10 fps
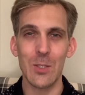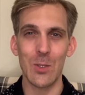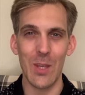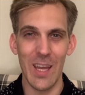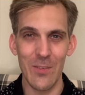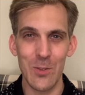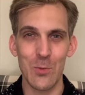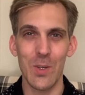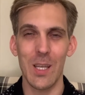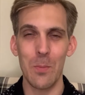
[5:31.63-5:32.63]
So you have to
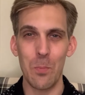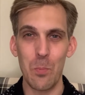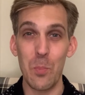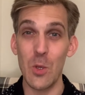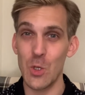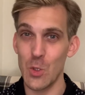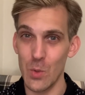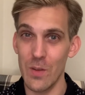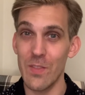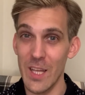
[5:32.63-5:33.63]
really be
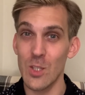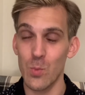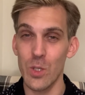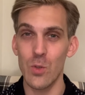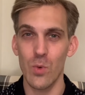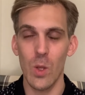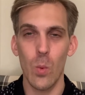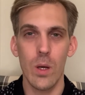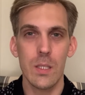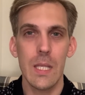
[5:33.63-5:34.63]
sure if that's what you really
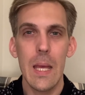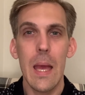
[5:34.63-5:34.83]
want.